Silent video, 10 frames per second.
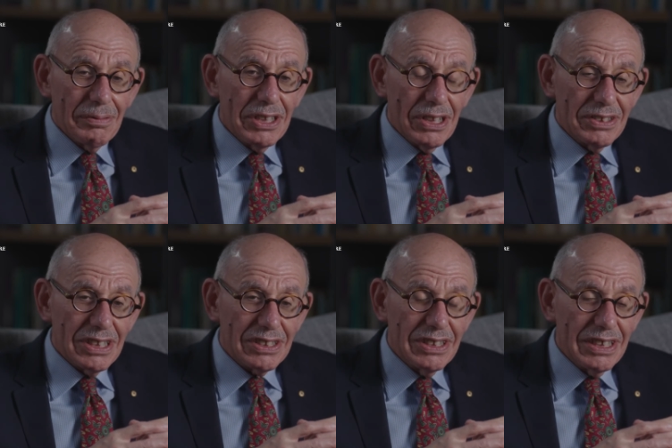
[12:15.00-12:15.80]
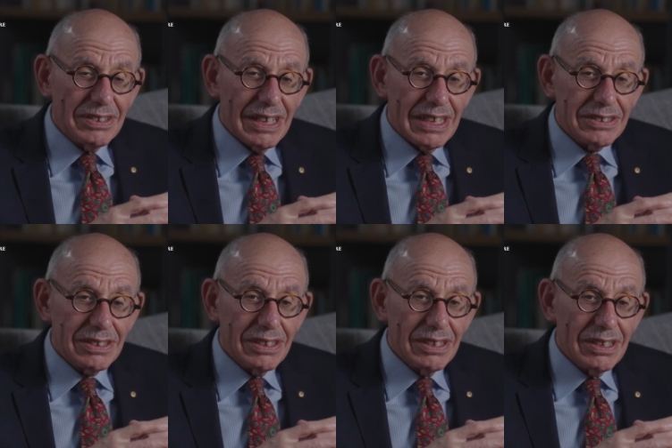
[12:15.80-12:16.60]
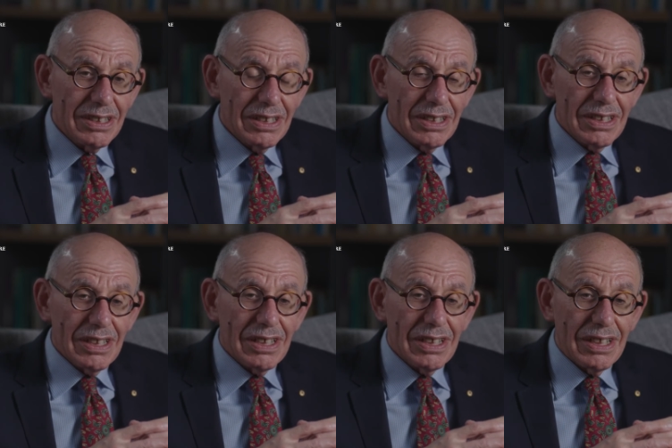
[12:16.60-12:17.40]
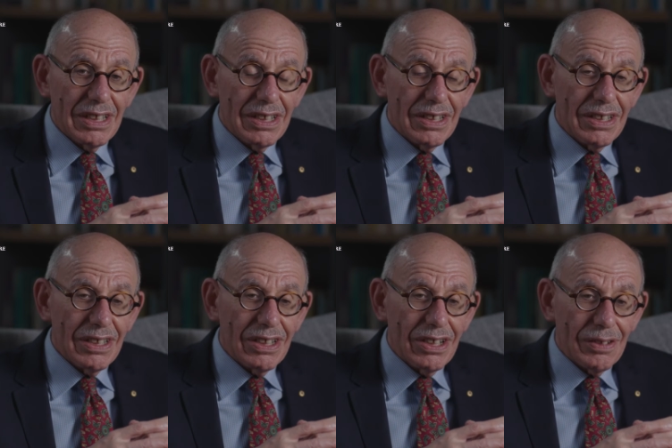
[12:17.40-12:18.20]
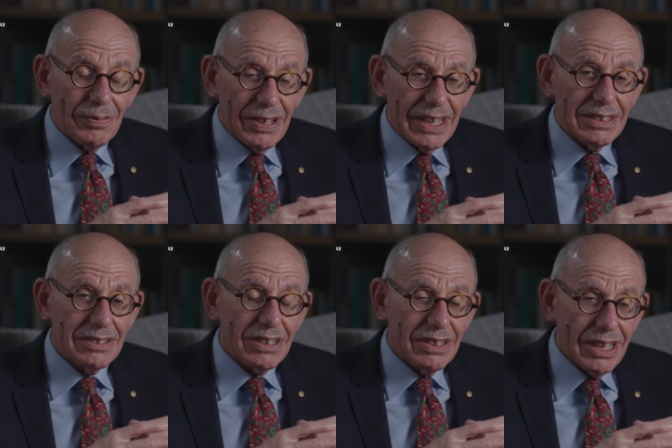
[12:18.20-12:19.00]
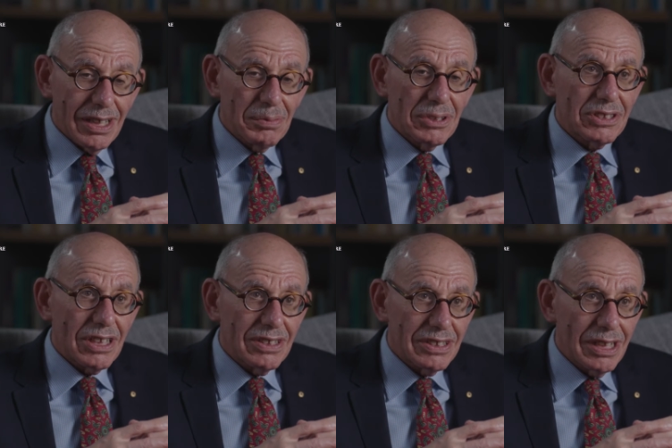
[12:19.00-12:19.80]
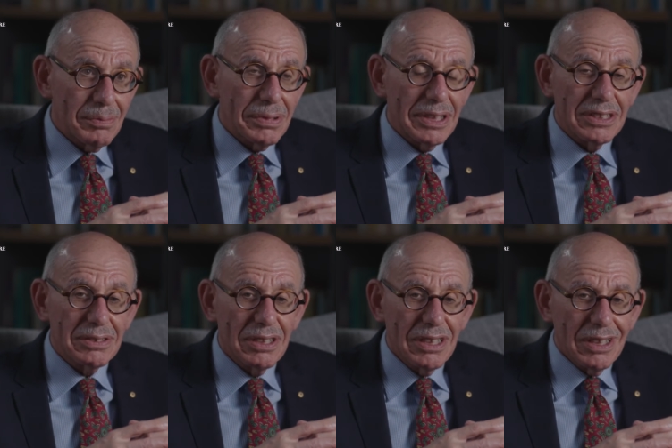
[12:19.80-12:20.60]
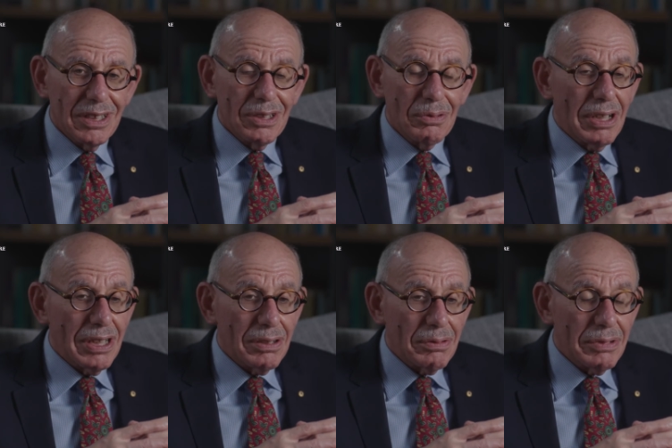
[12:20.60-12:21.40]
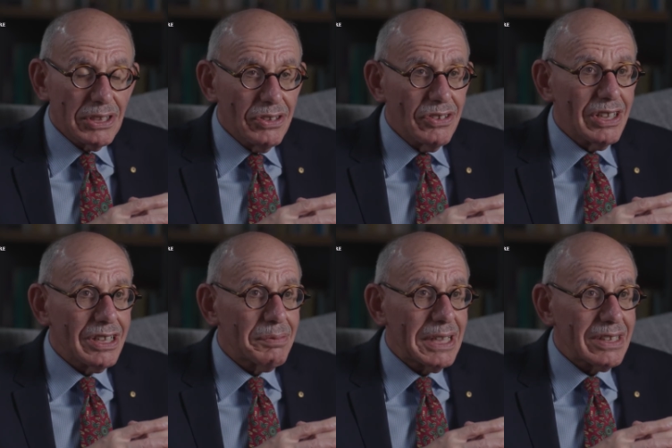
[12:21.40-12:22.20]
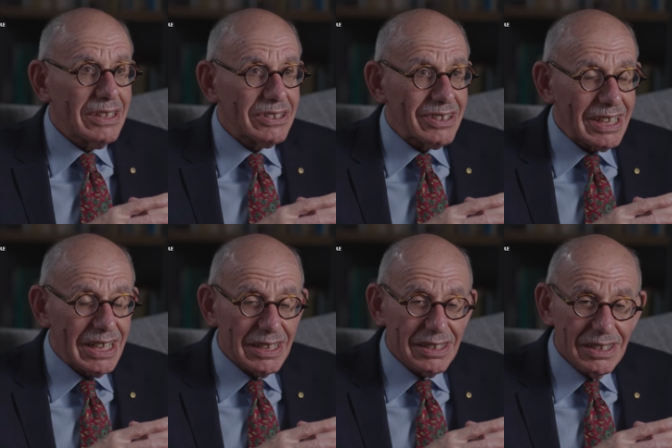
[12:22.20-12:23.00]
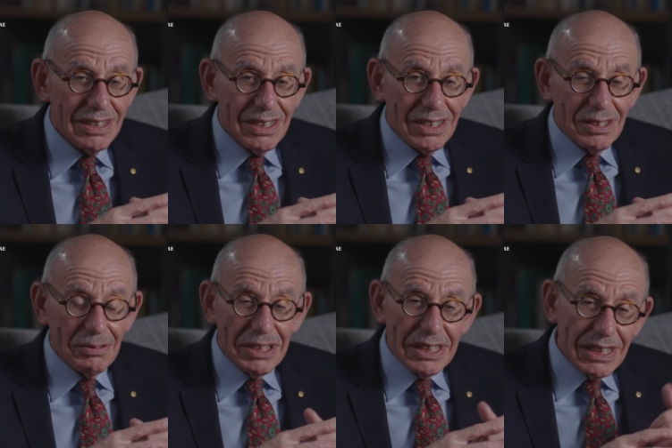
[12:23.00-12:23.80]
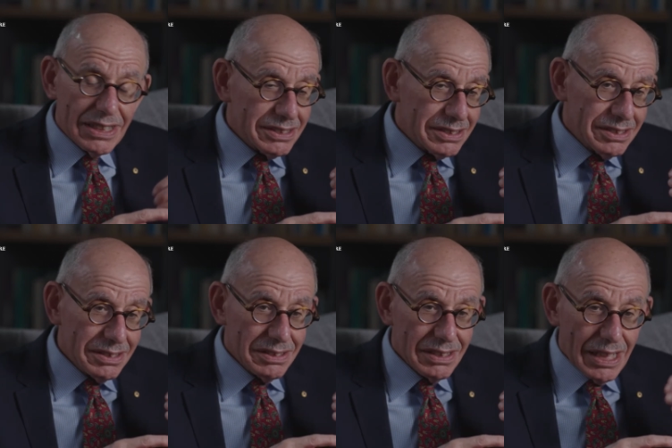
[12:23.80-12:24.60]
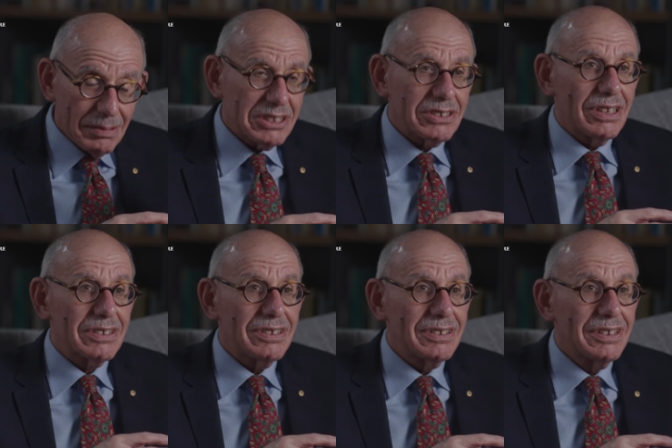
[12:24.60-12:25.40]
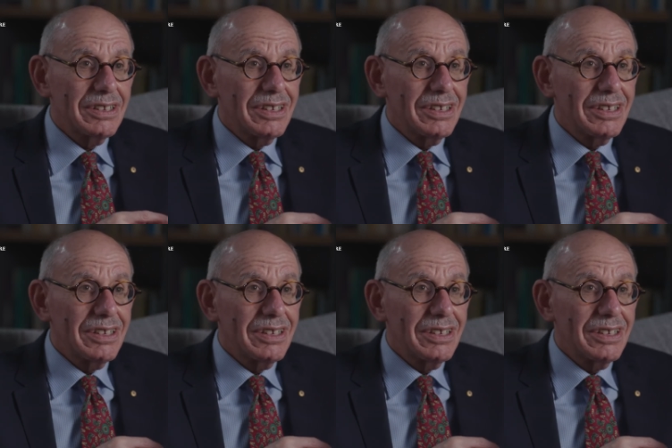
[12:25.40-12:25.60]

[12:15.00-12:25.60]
we don't just need to ask our friends, our neighbors, our contemporaries, well, what do you think about this or that? We can ask Aristotle,